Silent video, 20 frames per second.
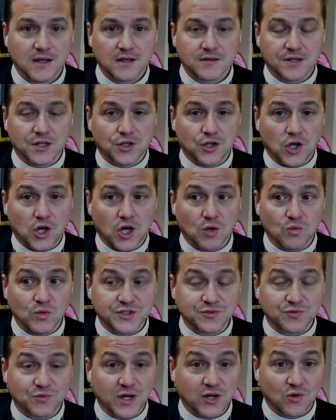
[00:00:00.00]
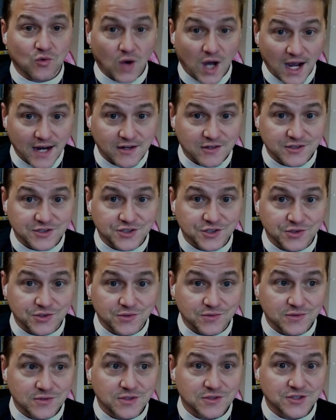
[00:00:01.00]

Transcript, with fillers: the law which requires you